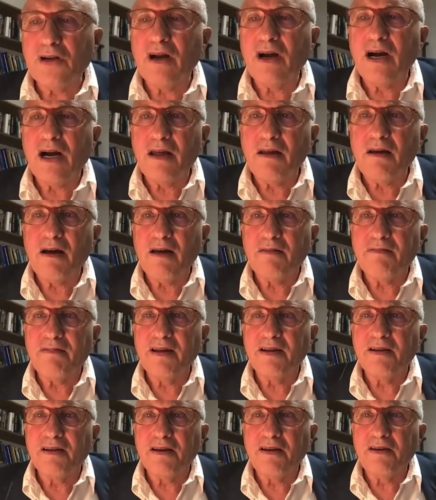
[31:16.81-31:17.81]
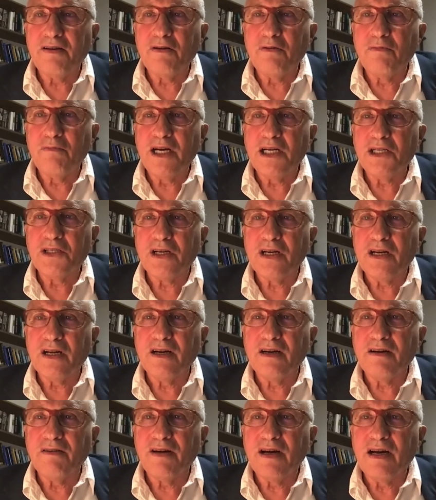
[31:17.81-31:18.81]
I think you mentioned
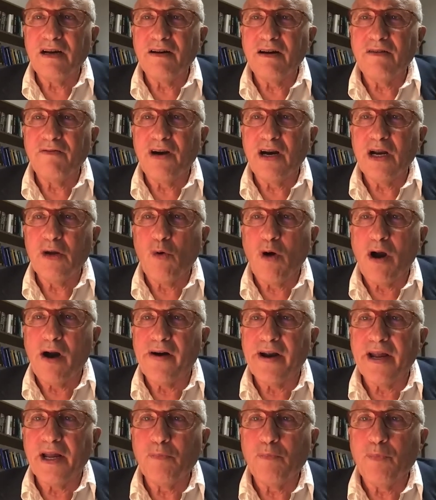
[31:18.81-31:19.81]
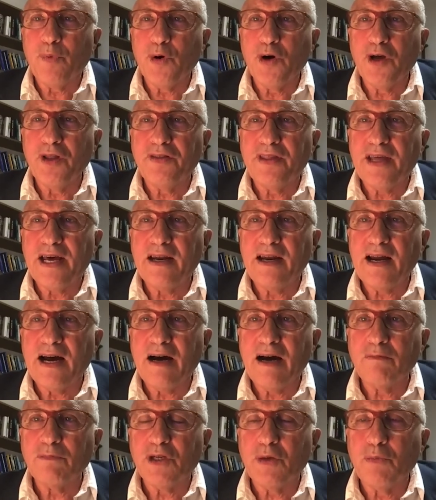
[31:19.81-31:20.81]
a very worrying point, that
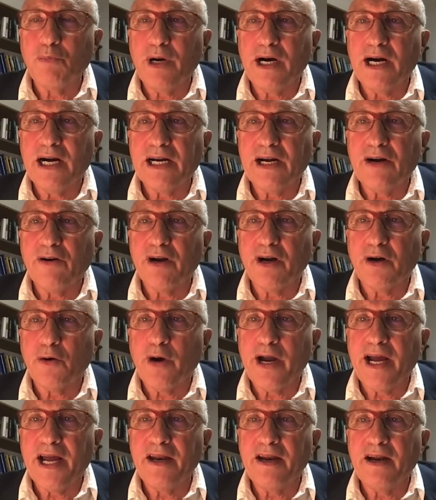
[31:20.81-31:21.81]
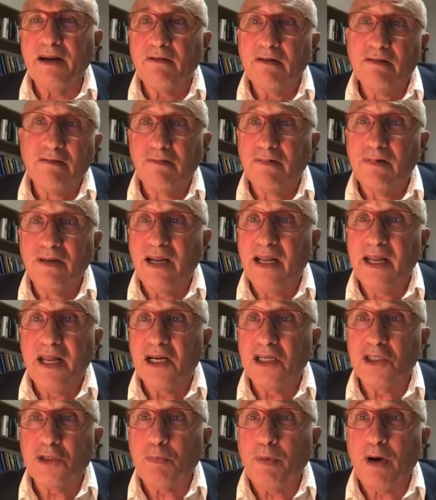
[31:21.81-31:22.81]
arms embargo on Iran really
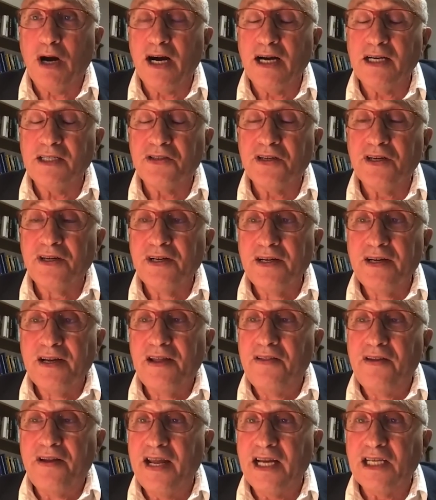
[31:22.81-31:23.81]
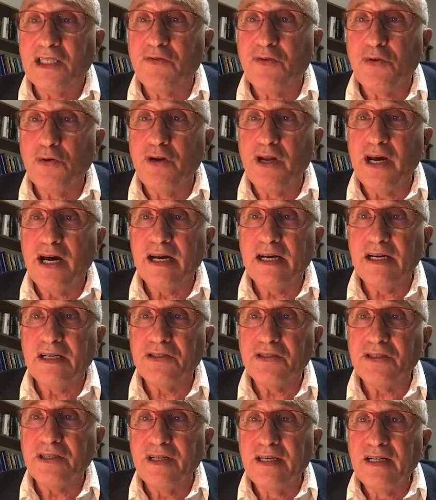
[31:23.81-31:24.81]
expires in the next few
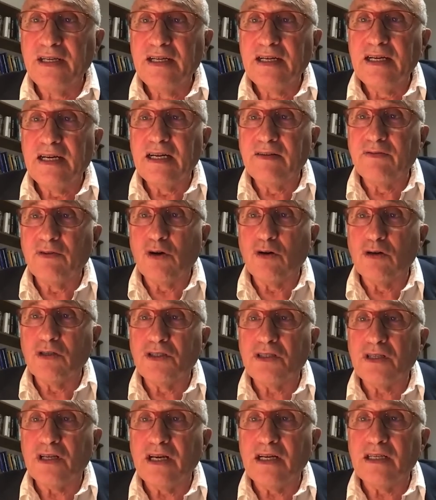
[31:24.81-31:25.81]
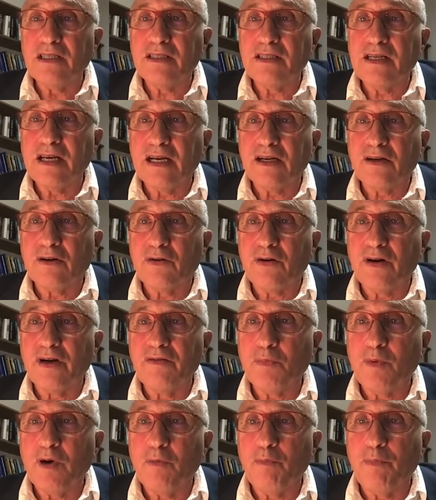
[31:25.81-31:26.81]
days. And of course, Secretary
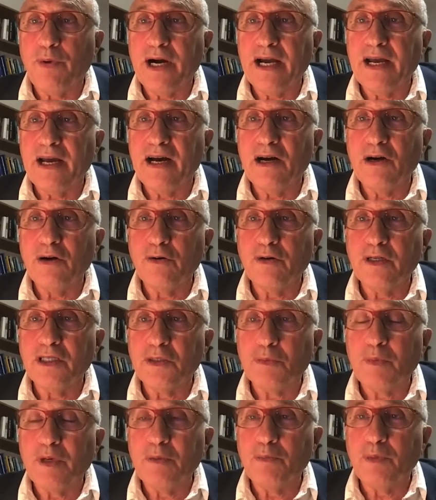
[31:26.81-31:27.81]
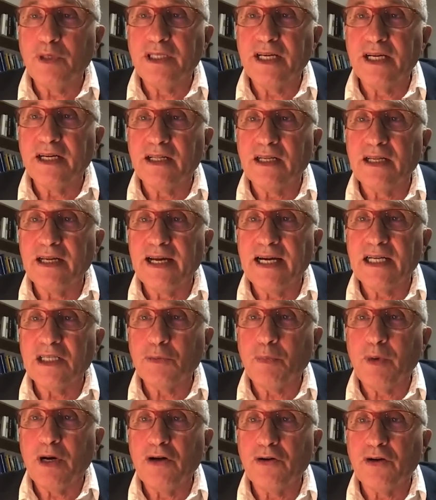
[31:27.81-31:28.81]
Pompeo has been particularly
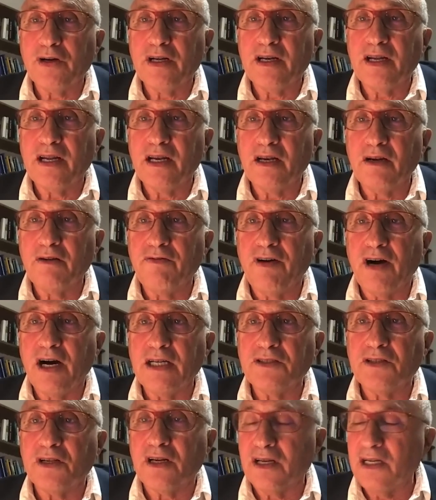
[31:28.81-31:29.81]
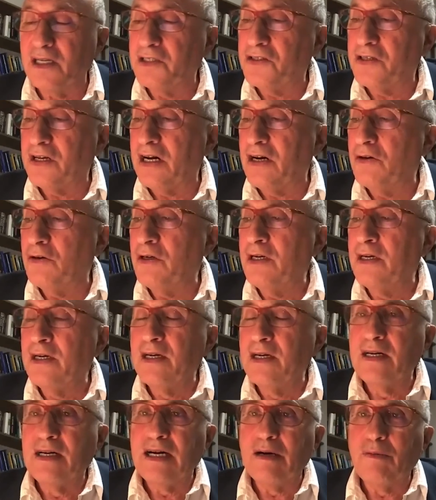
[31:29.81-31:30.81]
outspoken, and advisedly so,
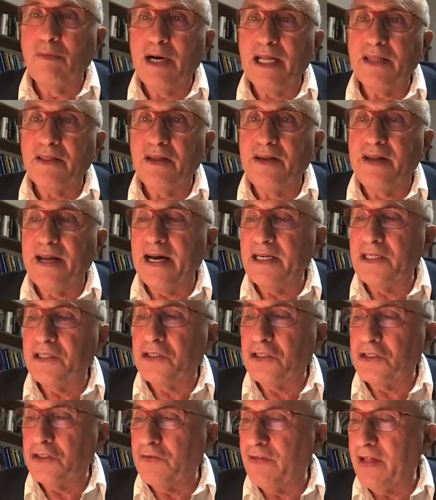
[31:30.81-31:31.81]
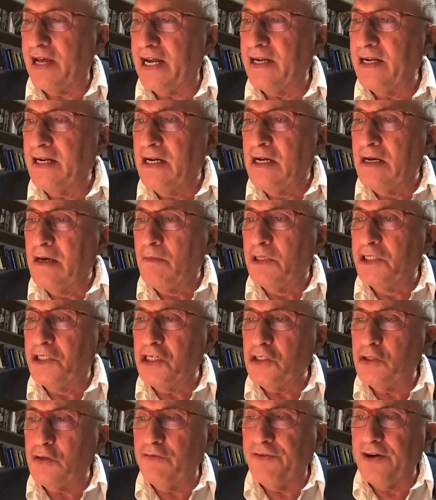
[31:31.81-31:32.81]
about the dangers of that. But
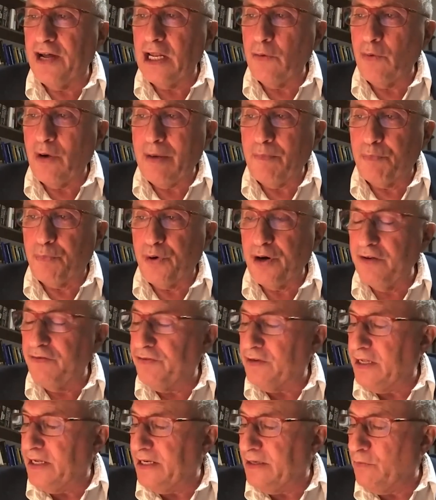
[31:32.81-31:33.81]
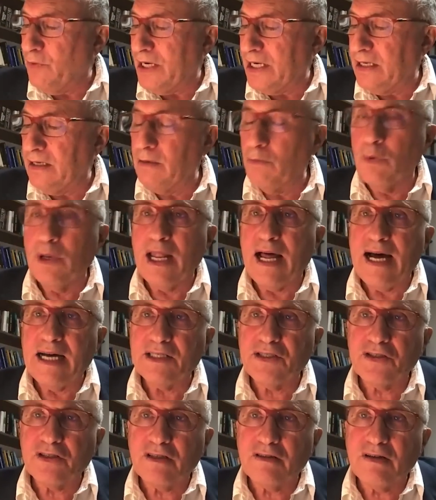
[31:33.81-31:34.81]
just to follow up briefly, one
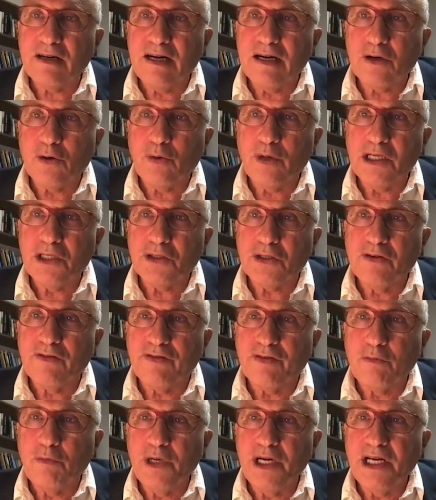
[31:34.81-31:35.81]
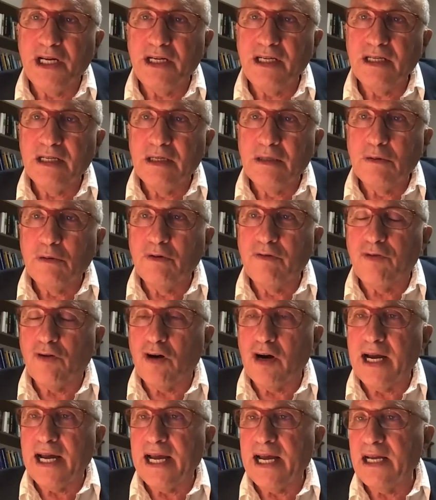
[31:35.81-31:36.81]
last question from me
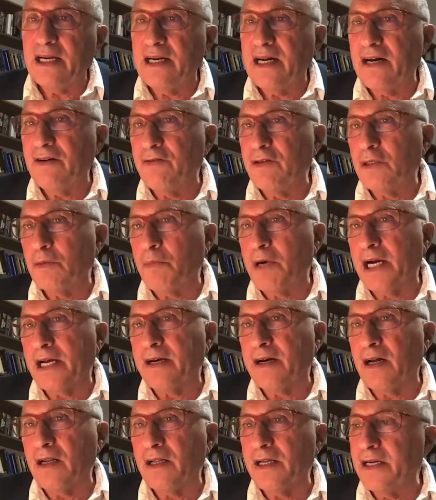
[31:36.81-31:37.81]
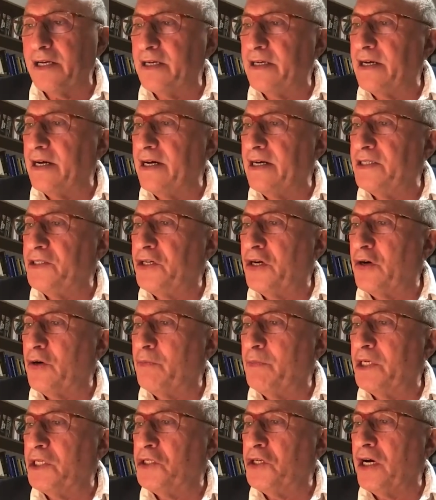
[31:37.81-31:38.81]
before I hand over to my colleague,
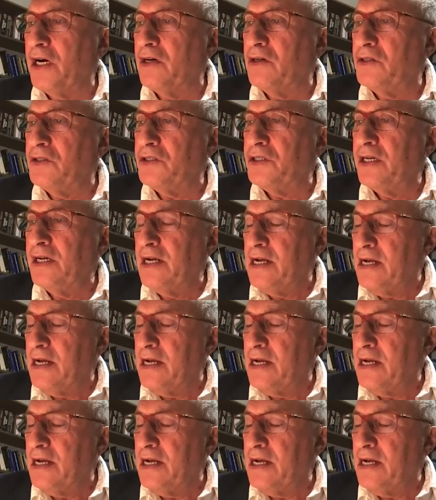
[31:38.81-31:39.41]
Jeremy Jones.